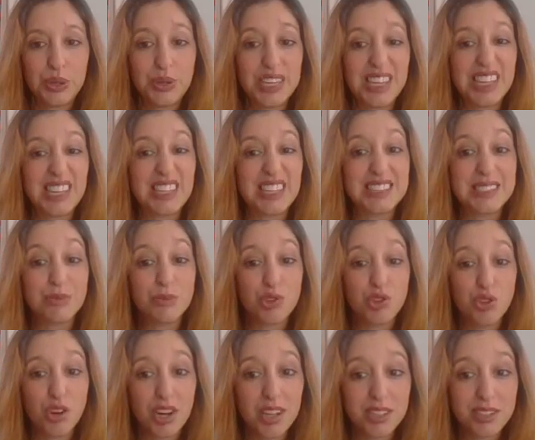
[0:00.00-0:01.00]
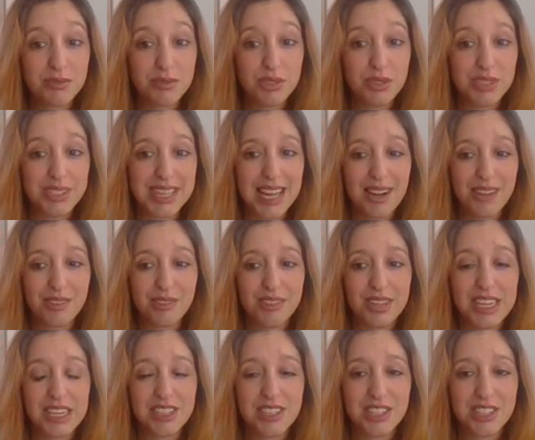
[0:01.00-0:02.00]
You could look at some grassroots
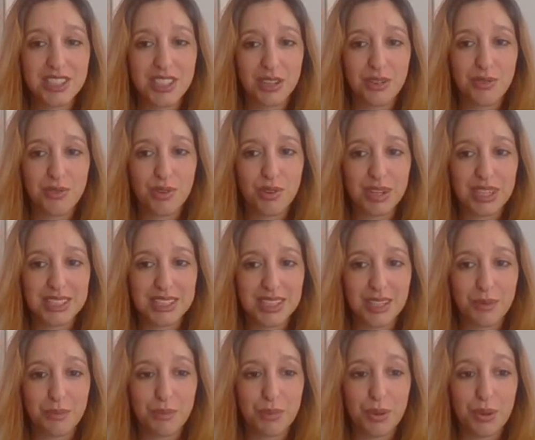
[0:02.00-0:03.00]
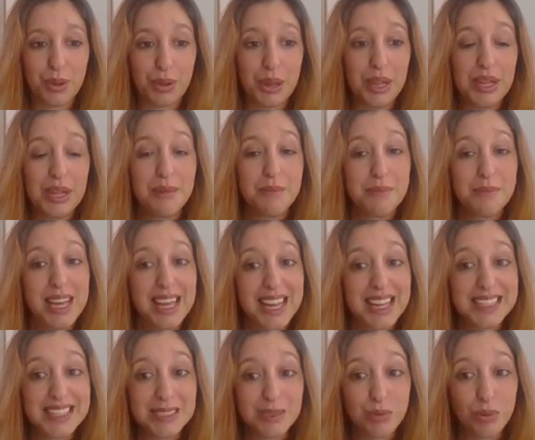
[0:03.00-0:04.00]
outreach. So, for example,
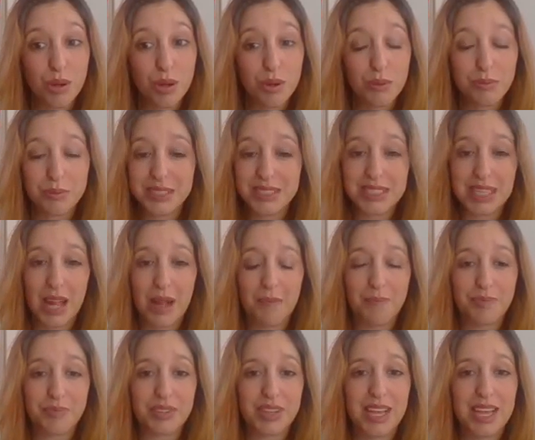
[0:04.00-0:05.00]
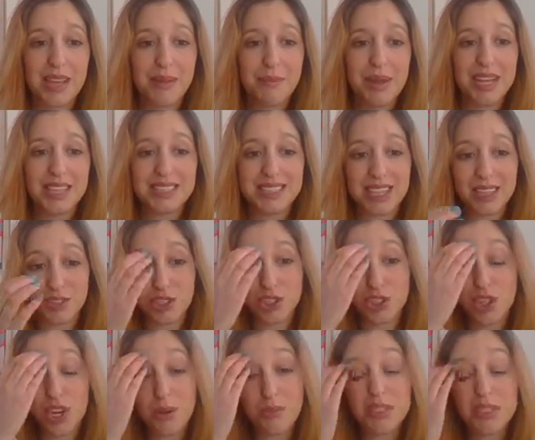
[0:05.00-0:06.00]
PS swaps, emails out
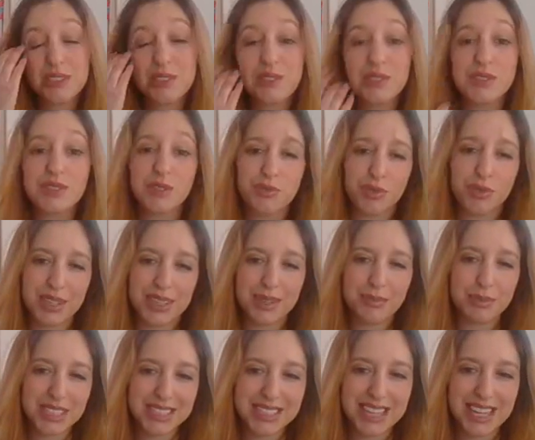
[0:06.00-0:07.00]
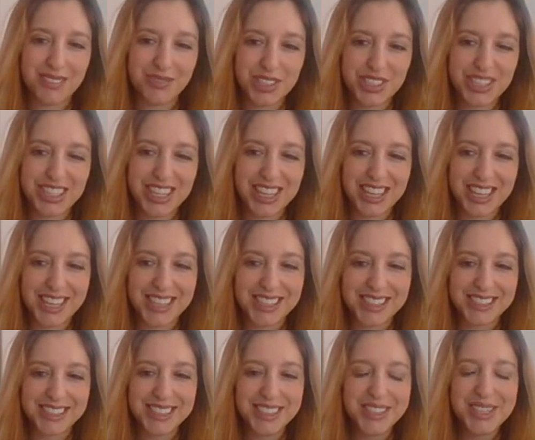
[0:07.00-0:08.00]
to drama schools offering them discounted
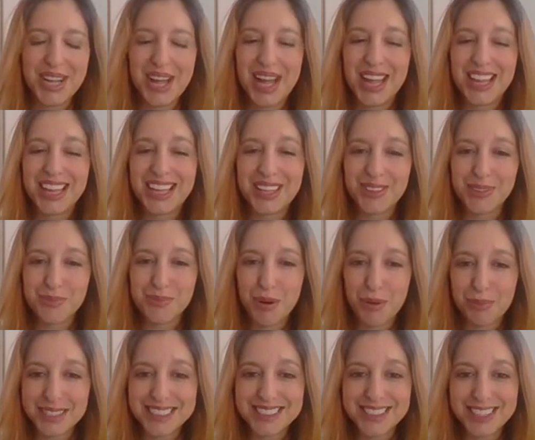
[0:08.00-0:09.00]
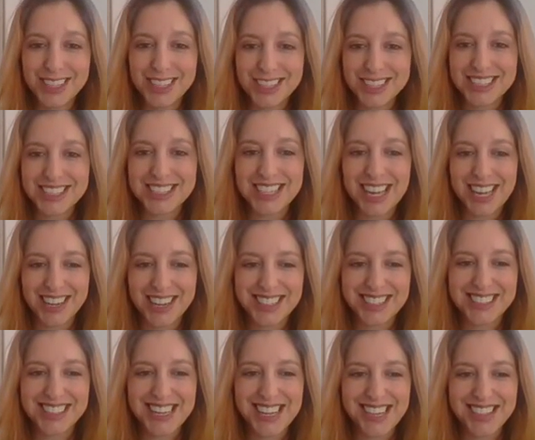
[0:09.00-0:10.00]
tickets. I think you're probably starting to get an
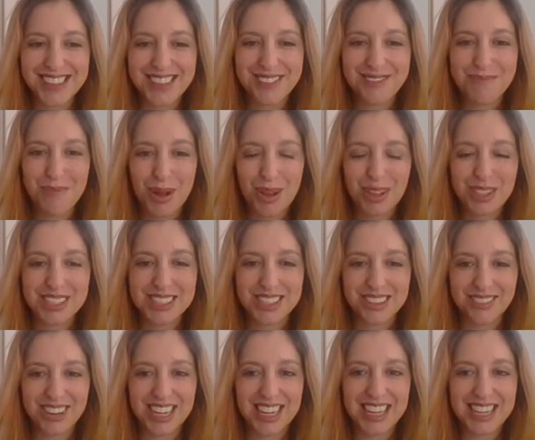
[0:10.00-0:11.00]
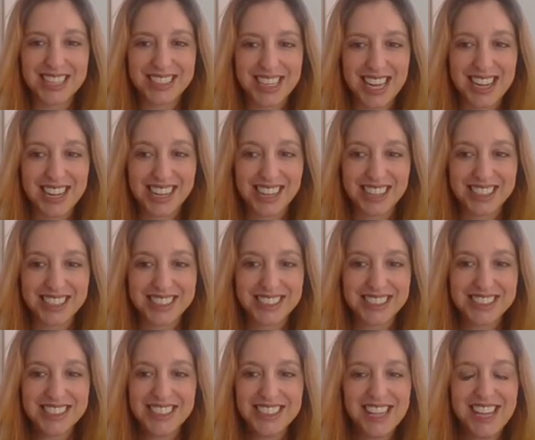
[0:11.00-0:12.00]
idea that marketing really is endless.